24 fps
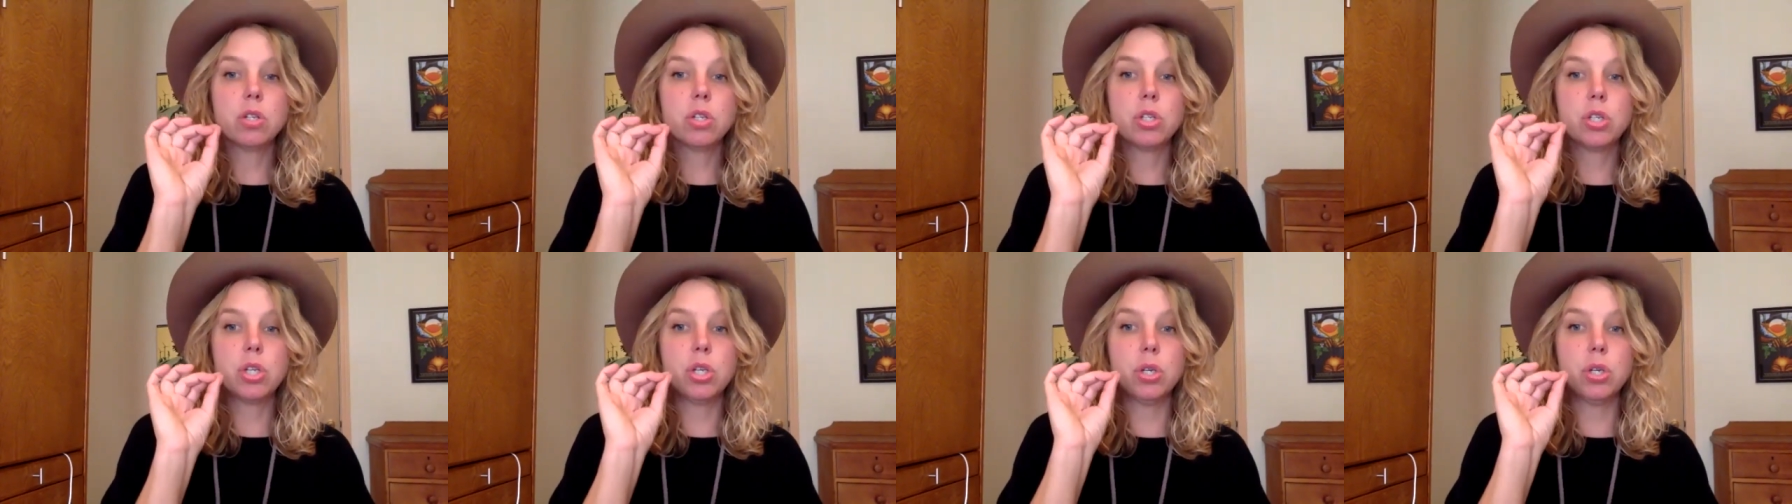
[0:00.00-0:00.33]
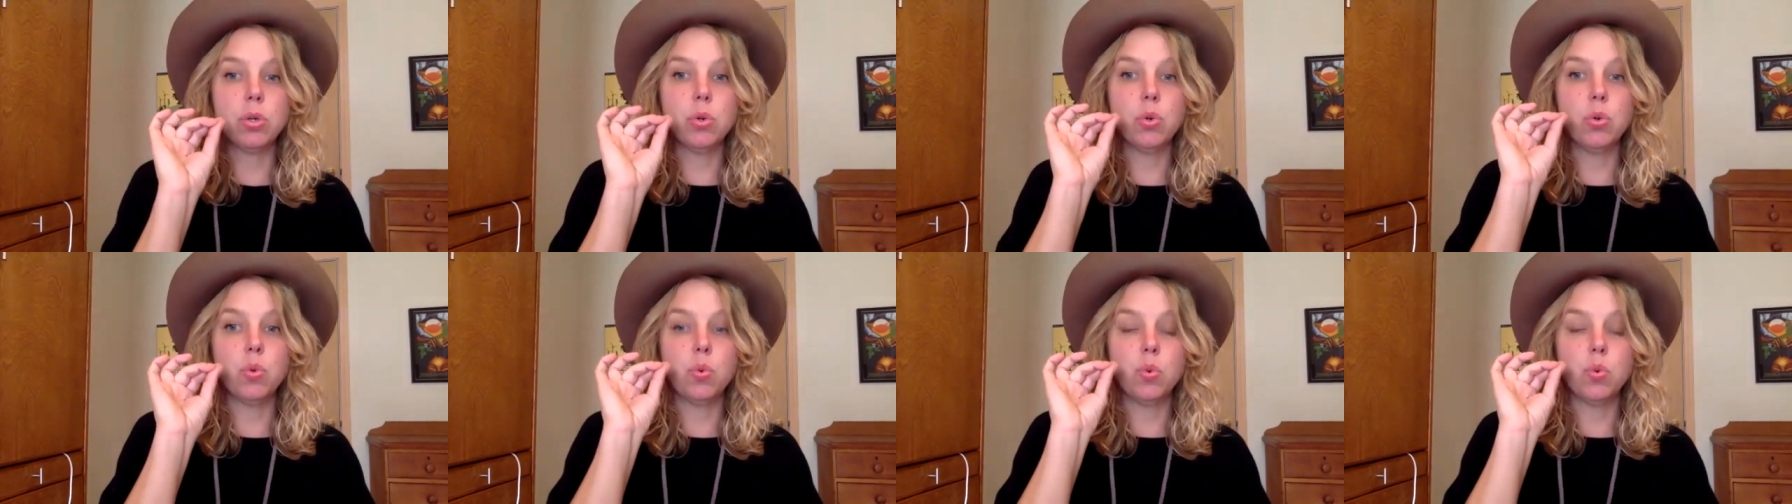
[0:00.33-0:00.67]

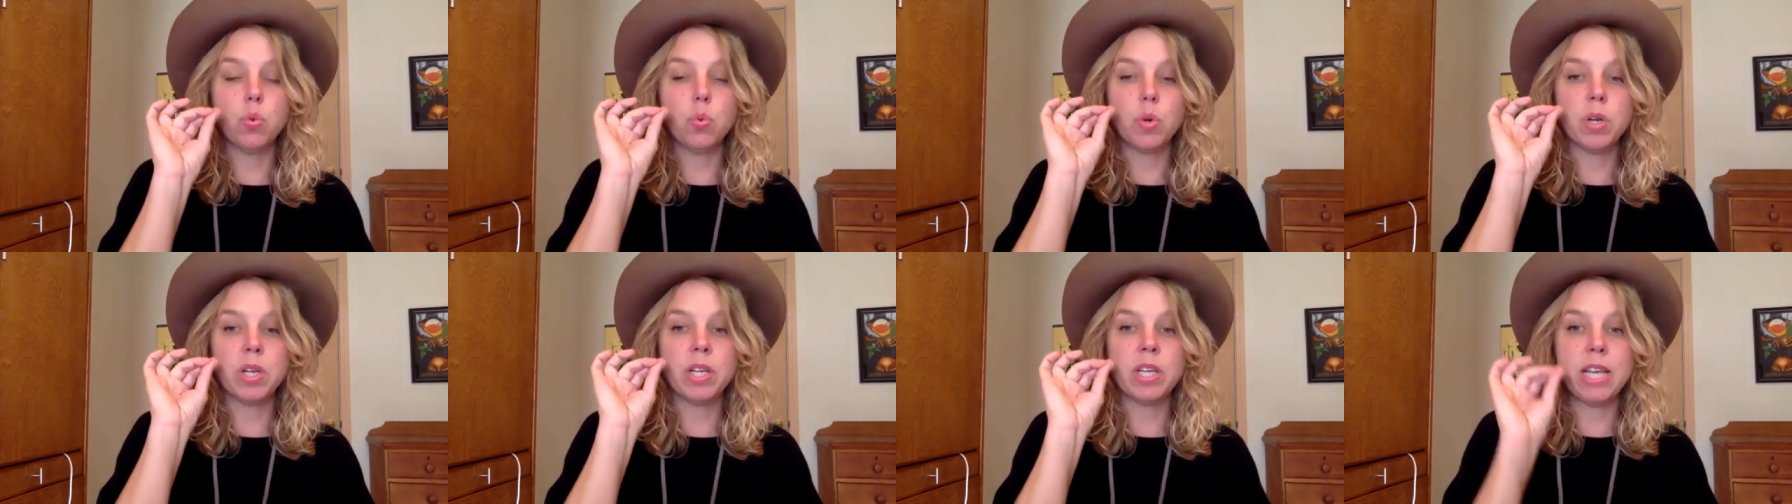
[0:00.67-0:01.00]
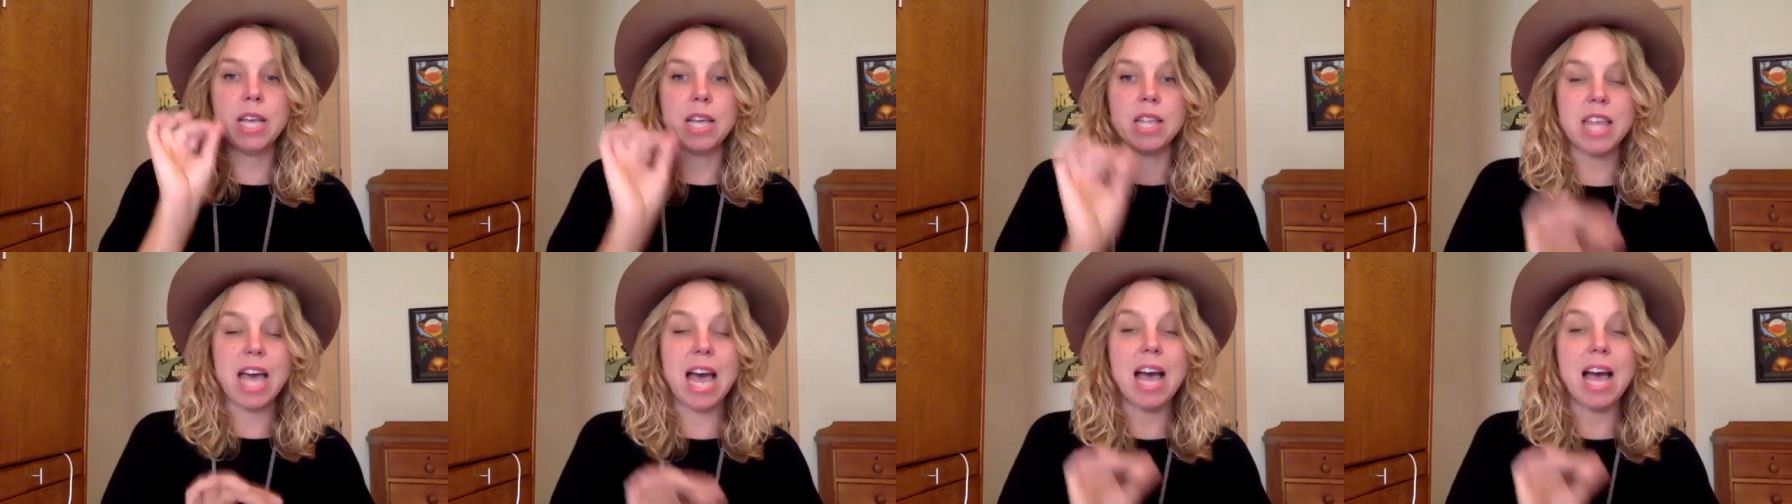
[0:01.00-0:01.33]
to
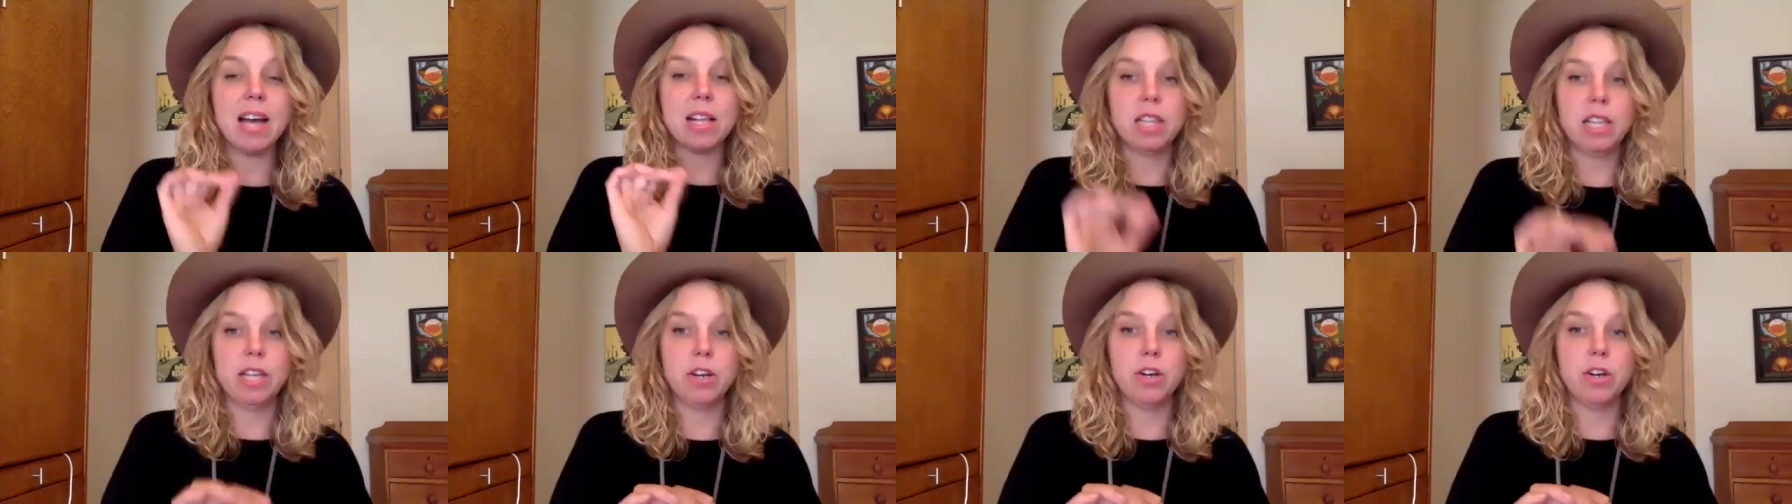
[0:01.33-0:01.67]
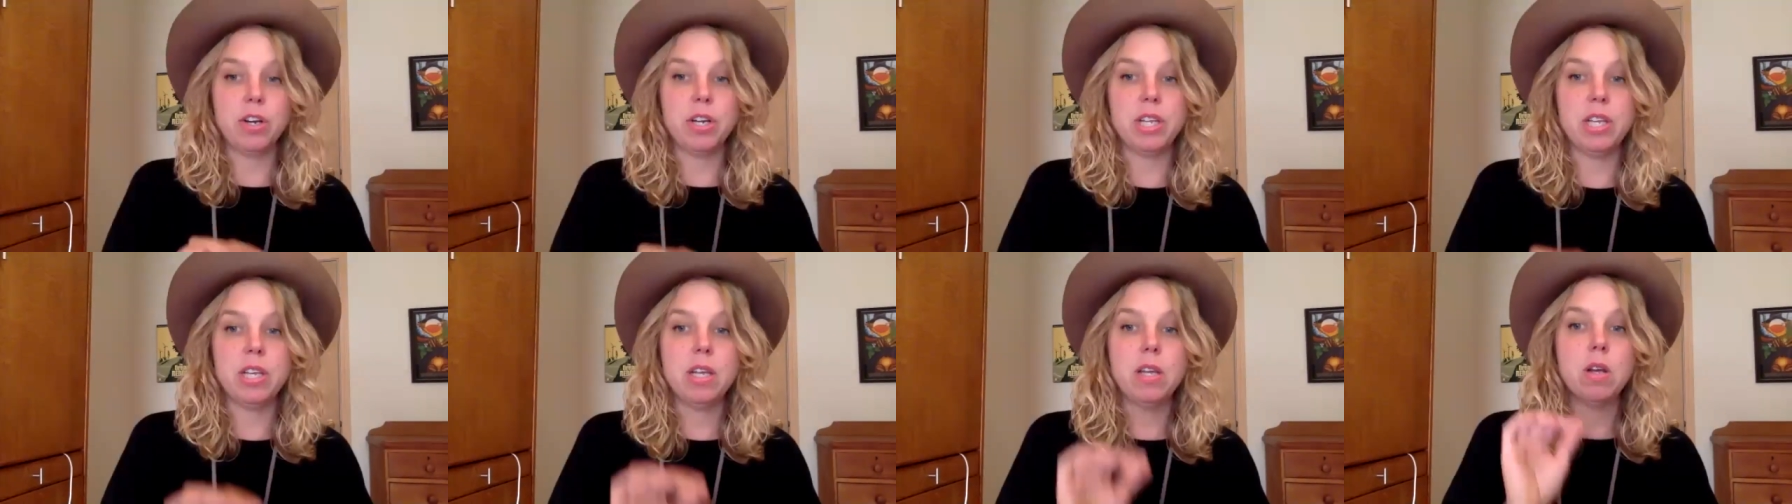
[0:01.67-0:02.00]
get that
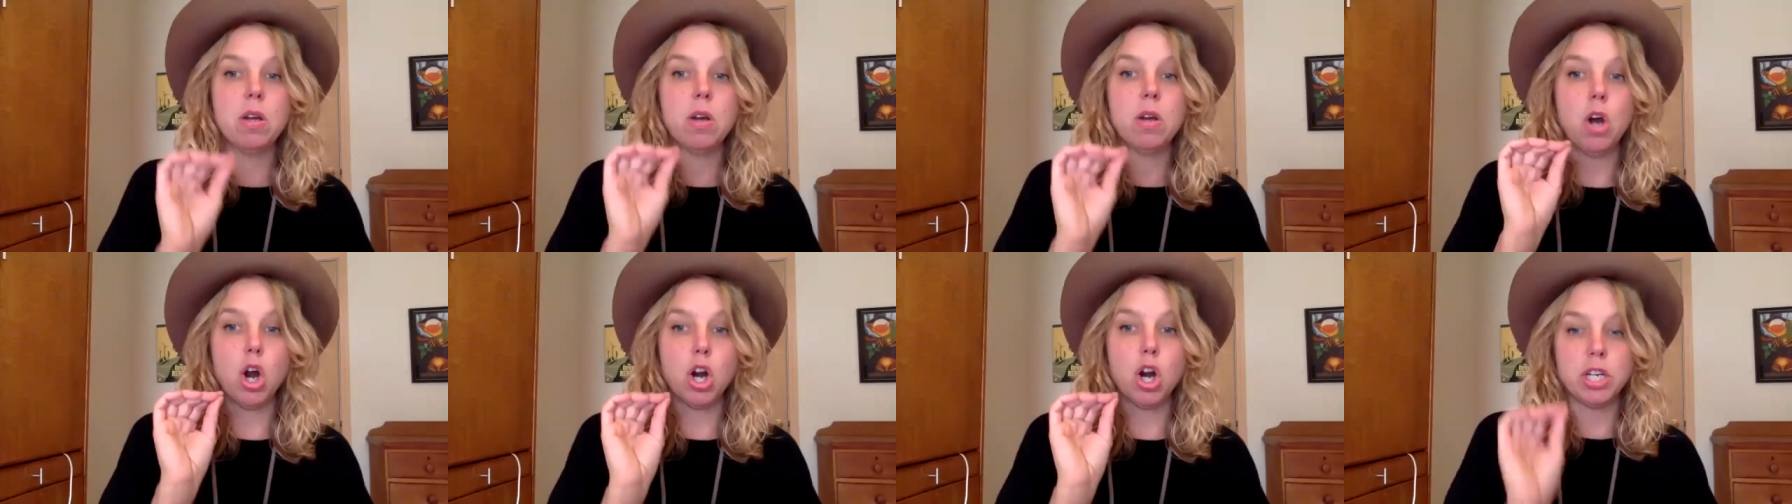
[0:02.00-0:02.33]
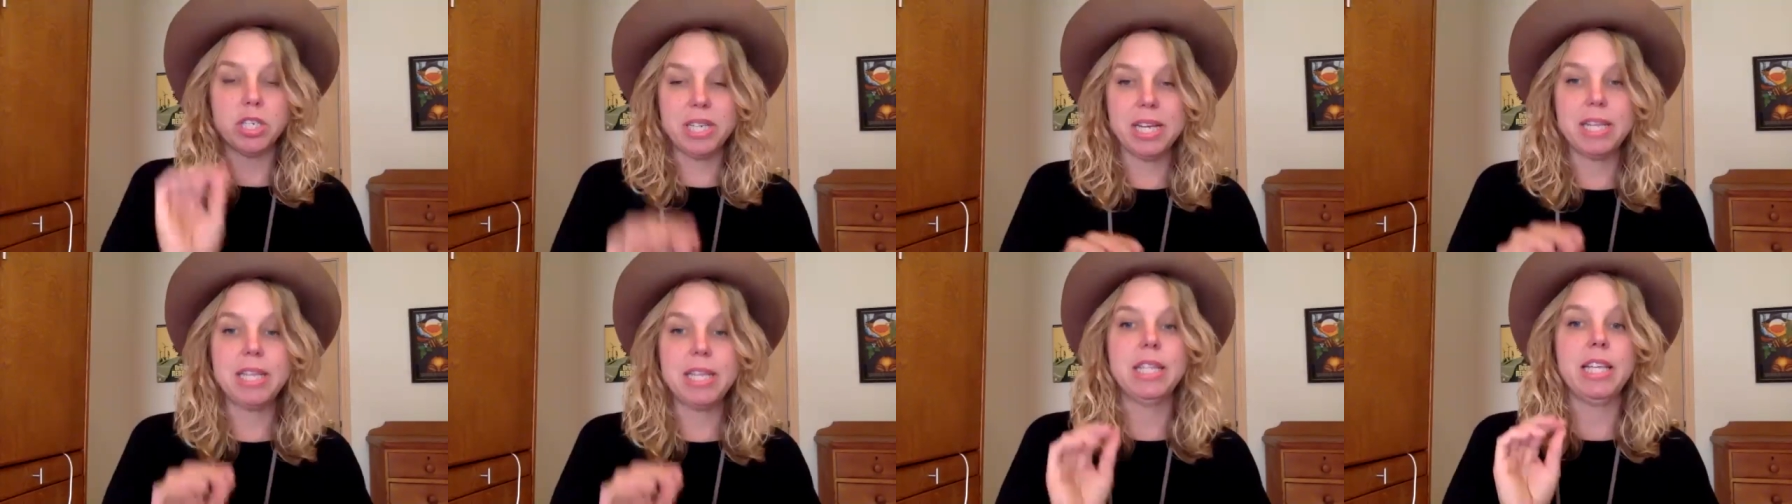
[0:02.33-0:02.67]
clarity
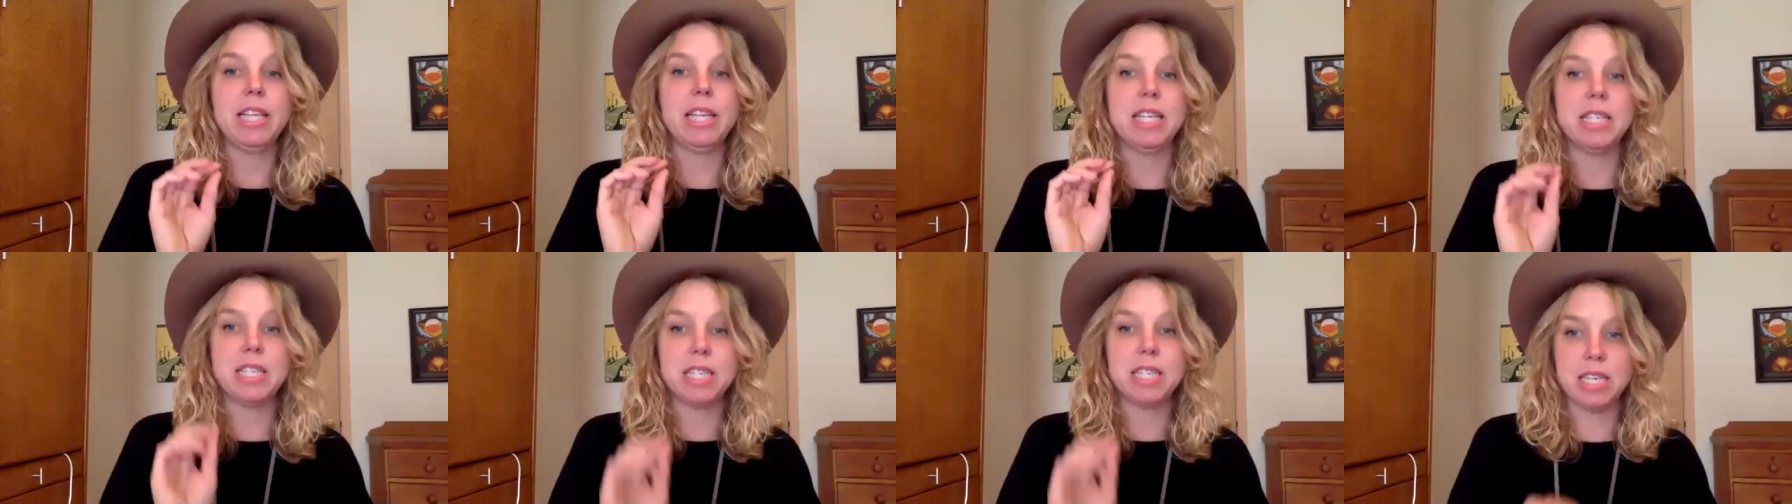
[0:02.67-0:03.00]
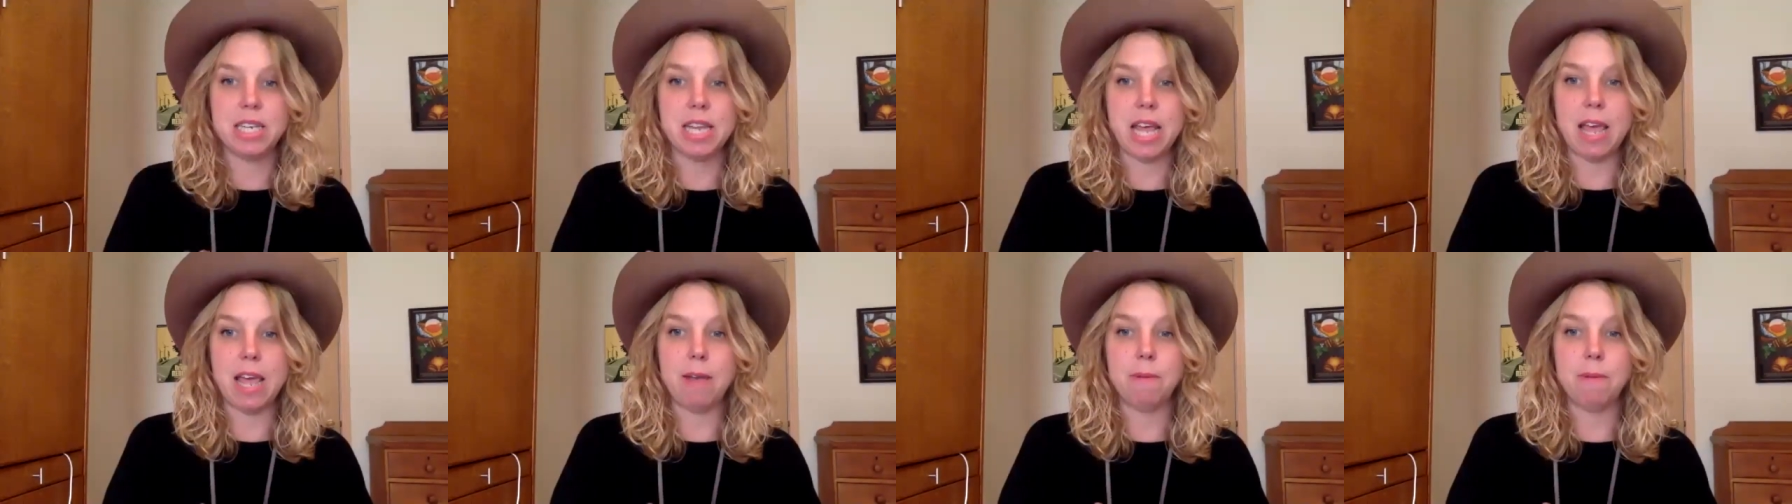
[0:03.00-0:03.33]
articulated
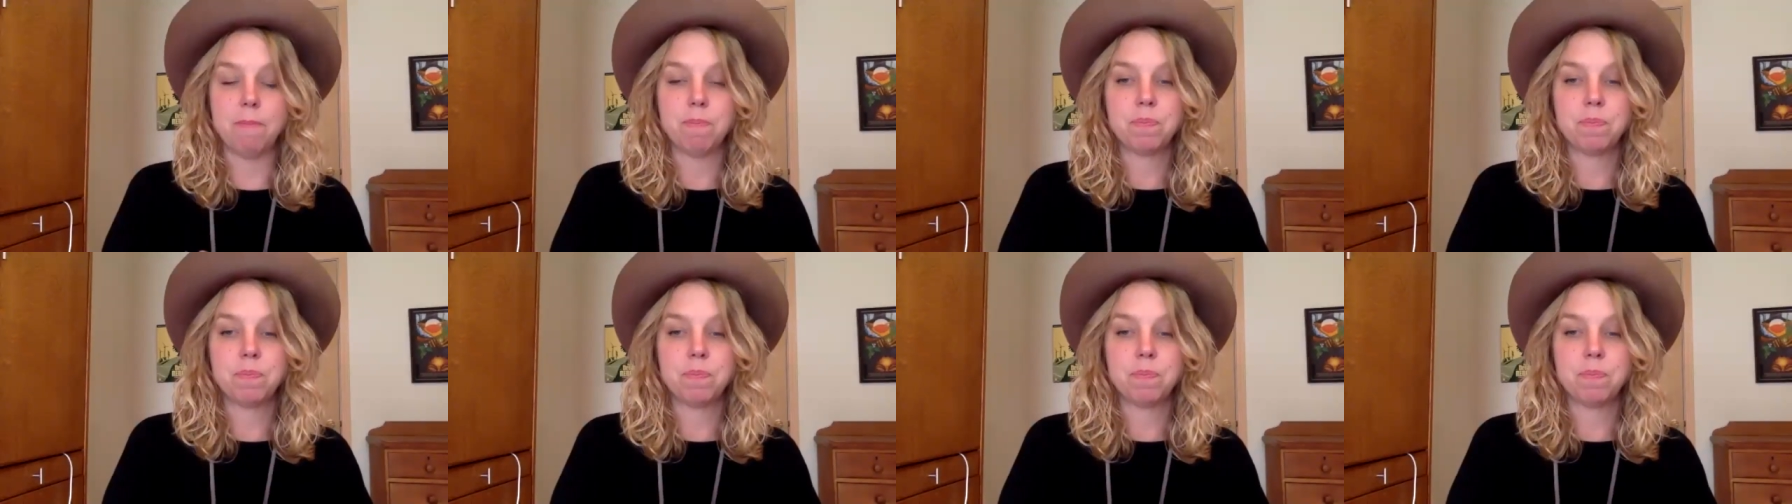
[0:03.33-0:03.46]
today